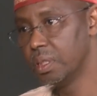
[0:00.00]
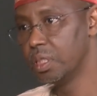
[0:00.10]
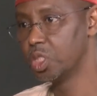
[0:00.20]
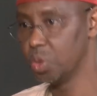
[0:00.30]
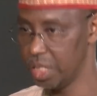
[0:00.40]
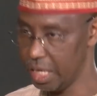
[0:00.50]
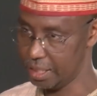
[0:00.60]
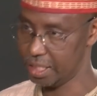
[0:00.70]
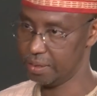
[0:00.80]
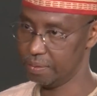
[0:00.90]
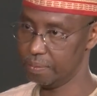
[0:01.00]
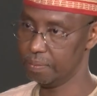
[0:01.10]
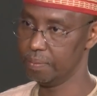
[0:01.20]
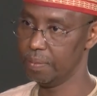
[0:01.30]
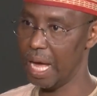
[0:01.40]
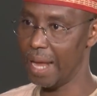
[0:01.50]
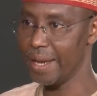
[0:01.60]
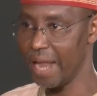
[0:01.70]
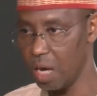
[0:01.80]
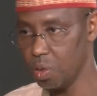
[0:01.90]
to date.
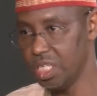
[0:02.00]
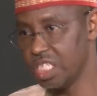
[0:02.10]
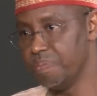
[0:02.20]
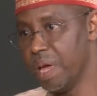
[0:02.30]
And now he is